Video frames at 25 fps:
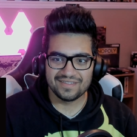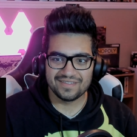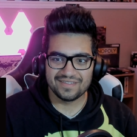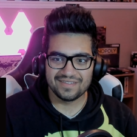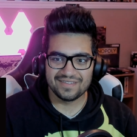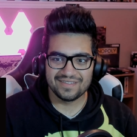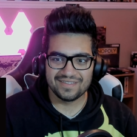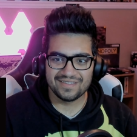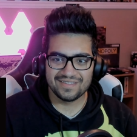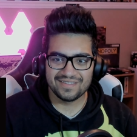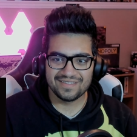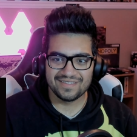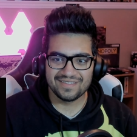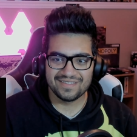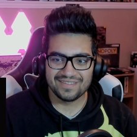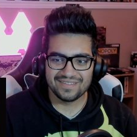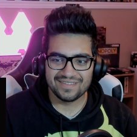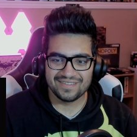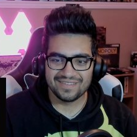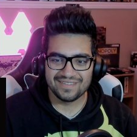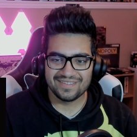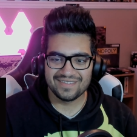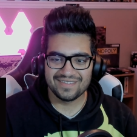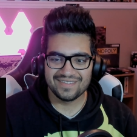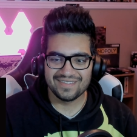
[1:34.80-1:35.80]

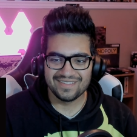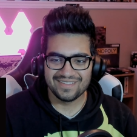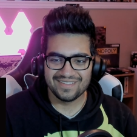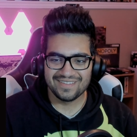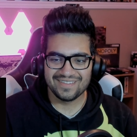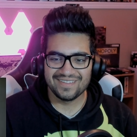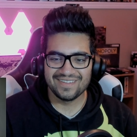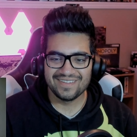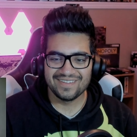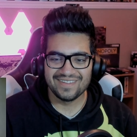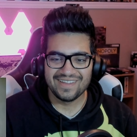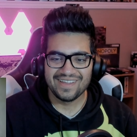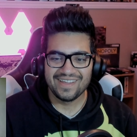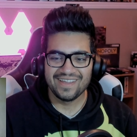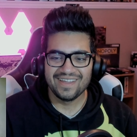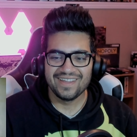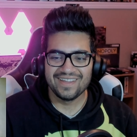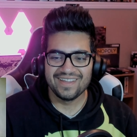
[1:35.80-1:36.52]
[no speech]